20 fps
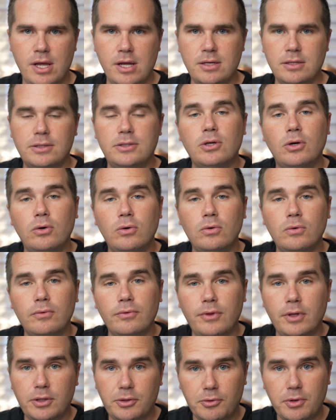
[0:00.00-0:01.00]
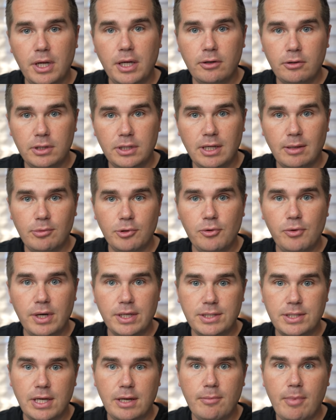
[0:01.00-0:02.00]
So the 300
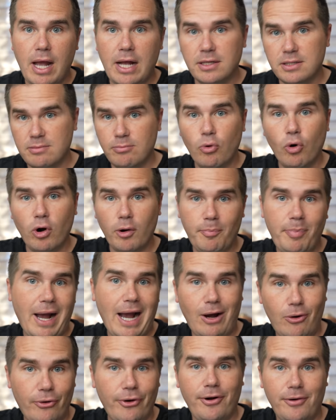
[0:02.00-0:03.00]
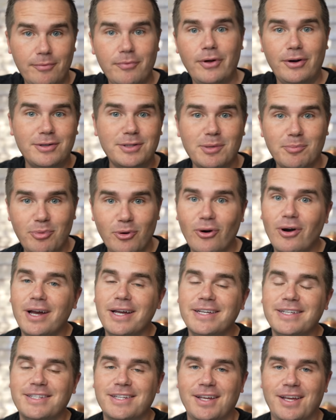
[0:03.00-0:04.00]
WSM has more power, there's a
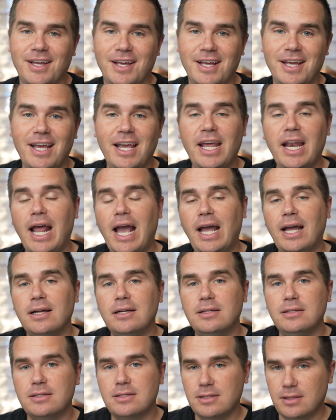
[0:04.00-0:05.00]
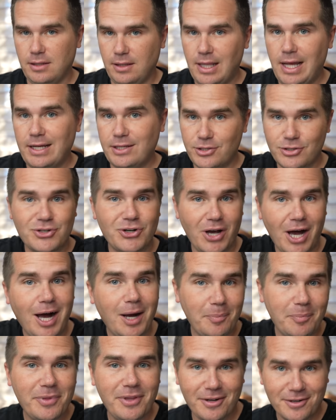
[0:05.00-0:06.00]
point. It has less
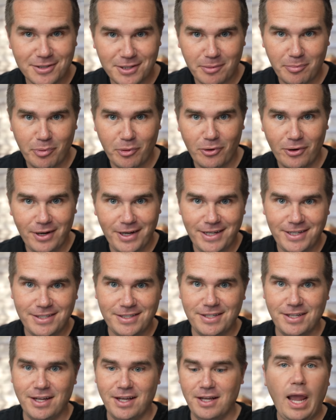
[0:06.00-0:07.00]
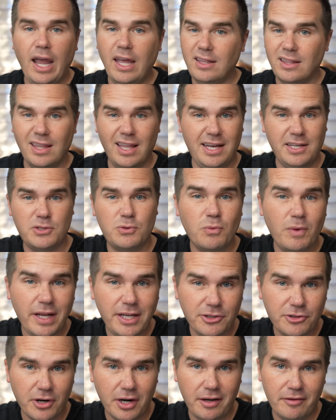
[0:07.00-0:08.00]
drop, there's a point. And less
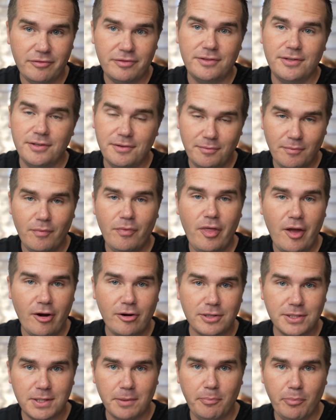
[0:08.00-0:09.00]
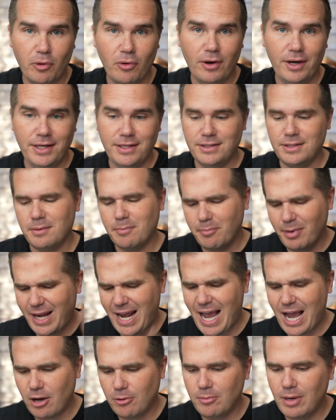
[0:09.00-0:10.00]
wind drift, there's a point. But
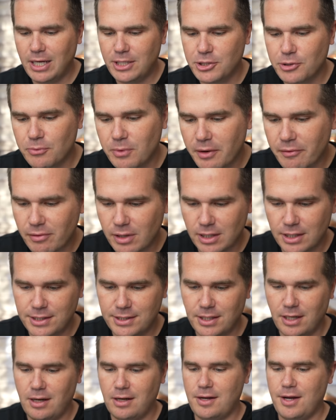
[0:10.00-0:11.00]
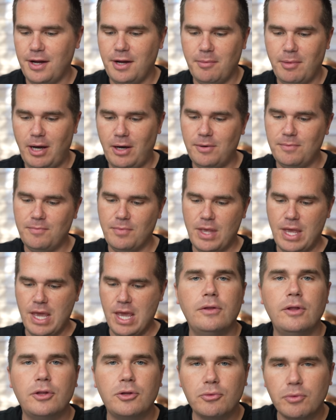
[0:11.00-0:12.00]
how much are we really talking about?
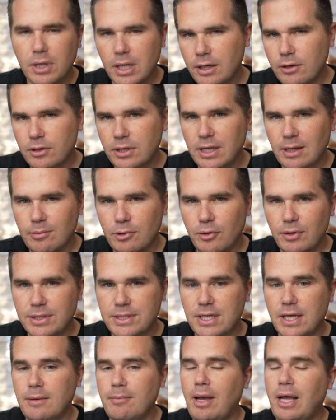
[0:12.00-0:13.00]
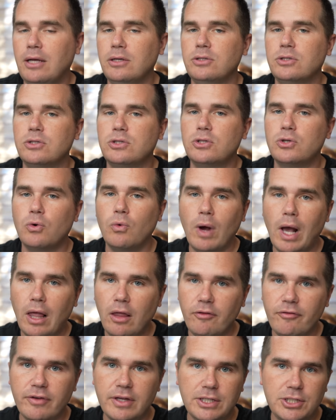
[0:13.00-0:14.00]
The 300 WSM has
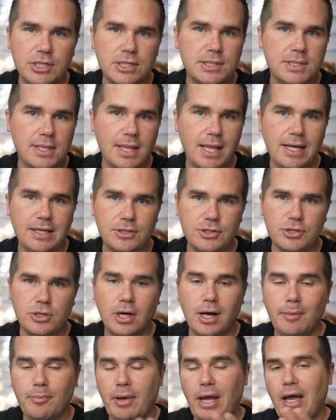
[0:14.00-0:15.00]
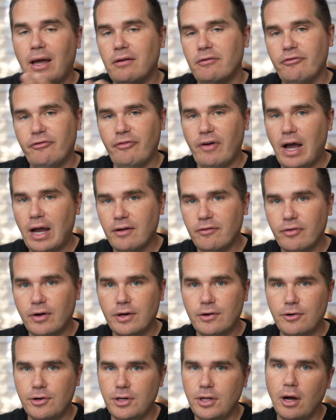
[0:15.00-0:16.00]
12 inches less drop at
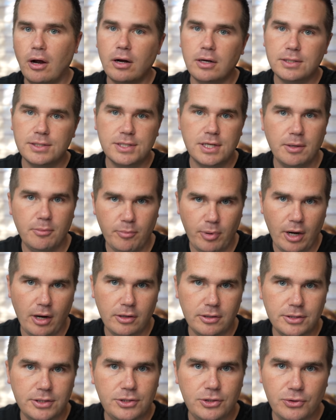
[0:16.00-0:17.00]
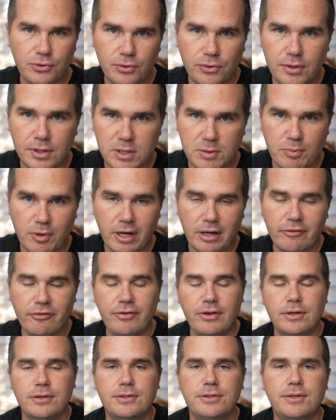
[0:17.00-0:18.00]
500 yards compared to the
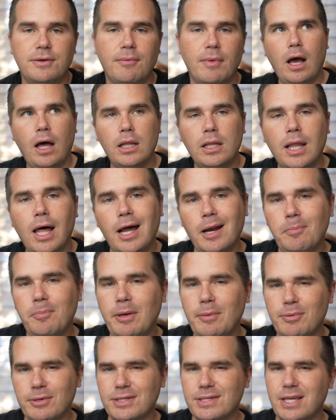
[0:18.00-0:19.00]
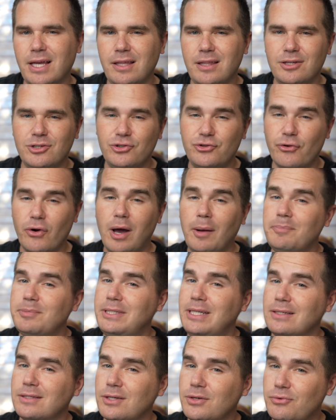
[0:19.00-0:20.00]
Springfield. A lot of people say that drop
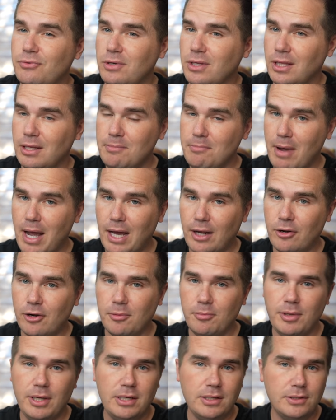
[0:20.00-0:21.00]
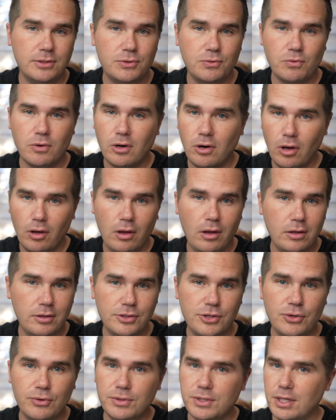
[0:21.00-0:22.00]
doesn't really matter because we're all
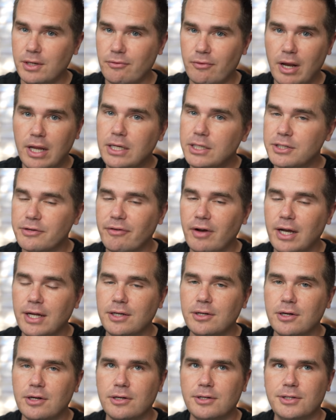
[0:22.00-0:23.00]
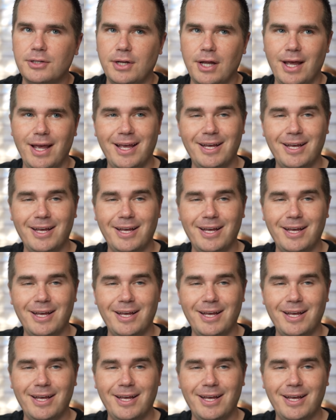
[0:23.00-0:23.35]
using rangefinders.